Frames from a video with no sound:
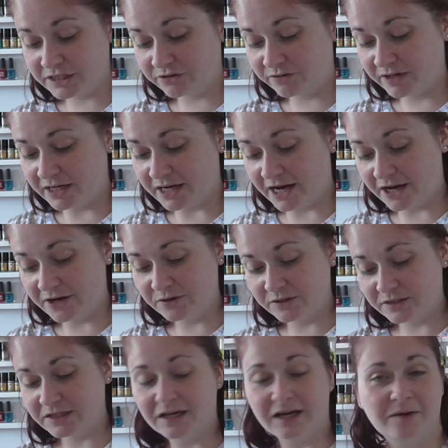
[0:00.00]
3
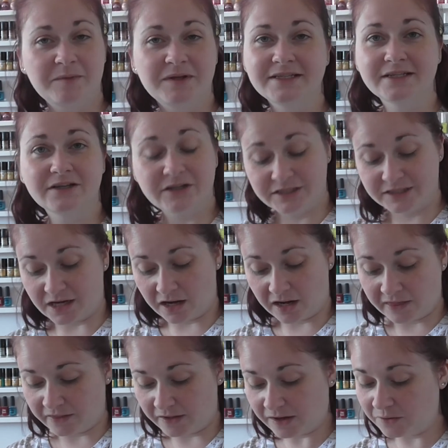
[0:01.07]
coats. It's a nice
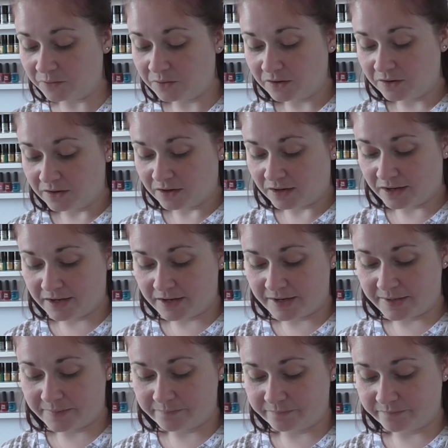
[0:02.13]
colour though.
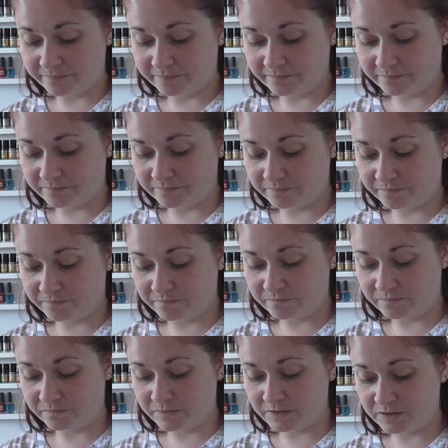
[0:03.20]
A
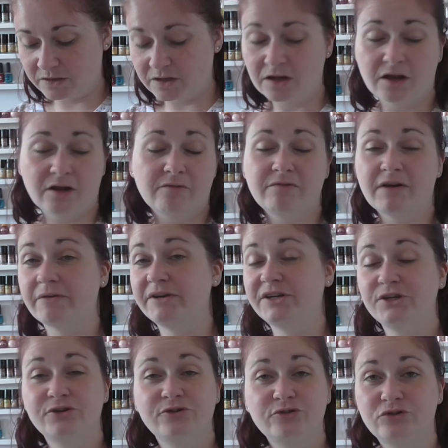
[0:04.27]
very
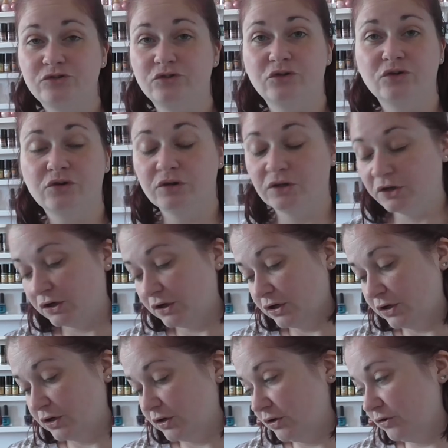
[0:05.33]
neutral
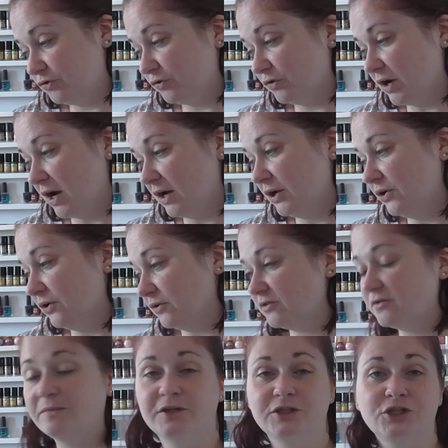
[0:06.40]
colour, not
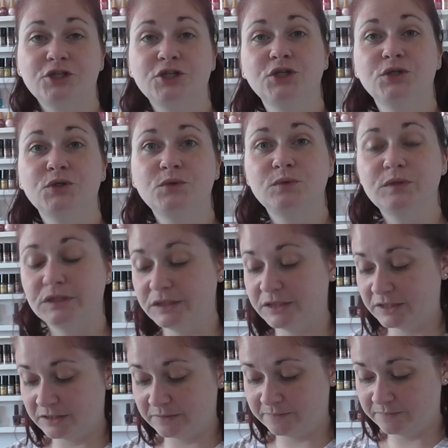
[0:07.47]
so much nude.
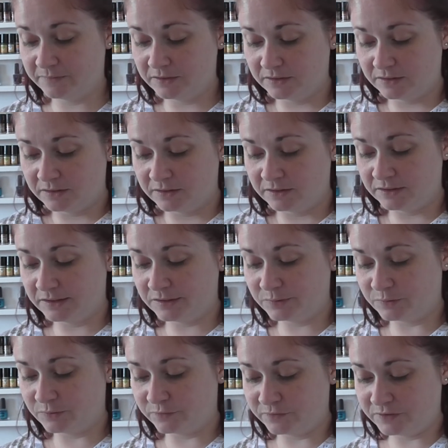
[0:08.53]
This
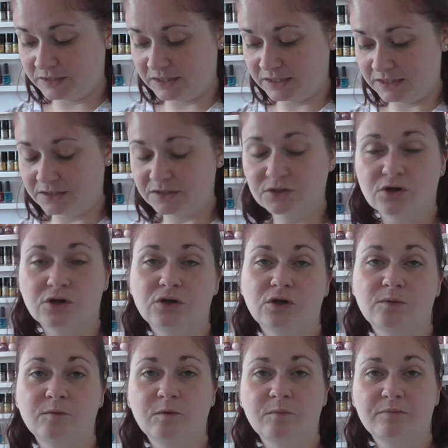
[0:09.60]
one obviously has got a
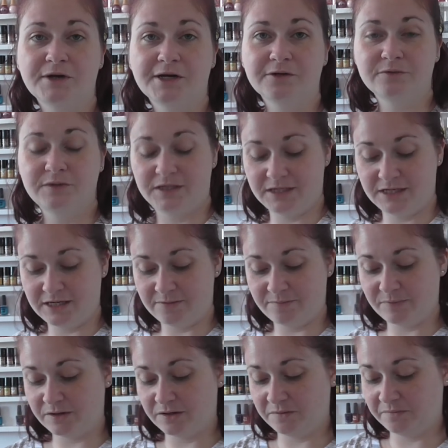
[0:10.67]
lot more brown in it,
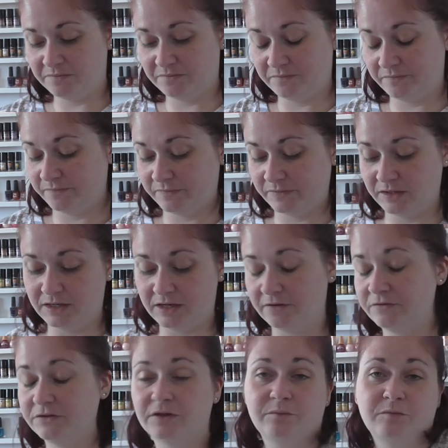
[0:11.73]
but yeah,
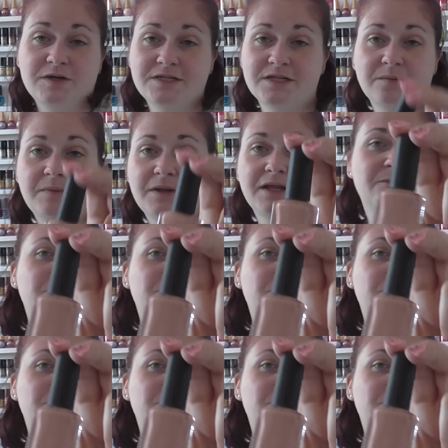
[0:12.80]
for some reason I picked